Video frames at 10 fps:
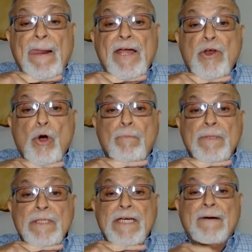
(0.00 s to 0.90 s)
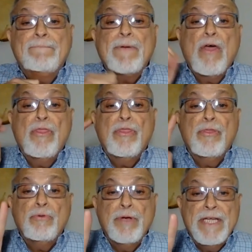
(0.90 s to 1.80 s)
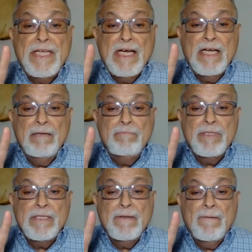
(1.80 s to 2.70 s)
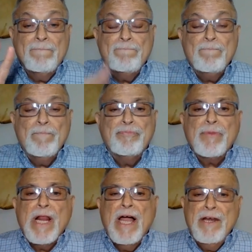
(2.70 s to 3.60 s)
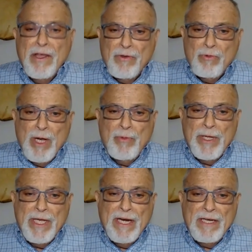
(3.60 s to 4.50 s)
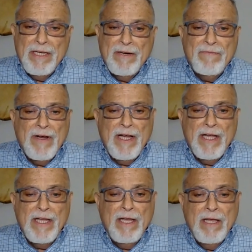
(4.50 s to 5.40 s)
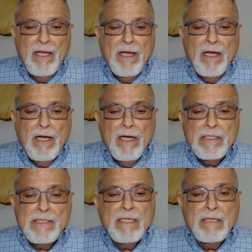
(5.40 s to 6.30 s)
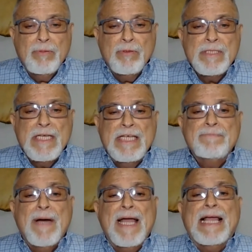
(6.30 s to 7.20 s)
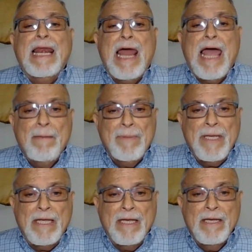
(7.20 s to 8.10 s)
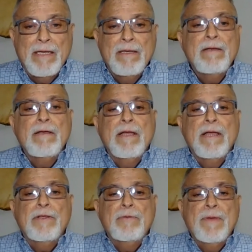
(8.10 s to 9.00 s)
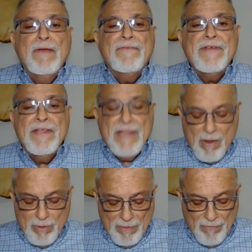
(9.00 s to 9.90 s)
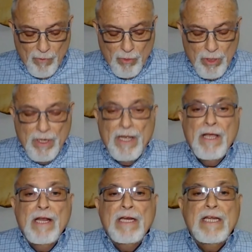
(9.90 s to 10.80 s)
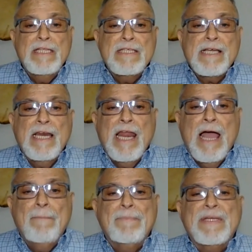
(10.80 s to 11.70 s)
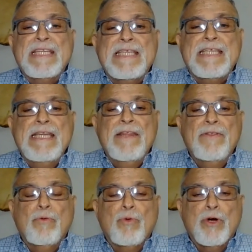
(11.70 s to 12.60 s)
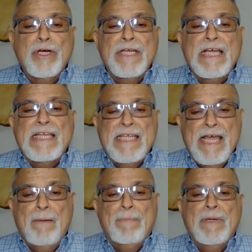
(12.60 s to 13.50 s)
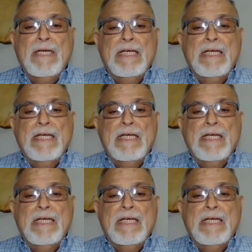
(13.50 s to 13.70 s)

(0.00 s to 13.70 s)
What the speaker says: It opened up 3 times. Another way we can identify syllables is by clapping. You may have seen that one before. Let's clap the word tip.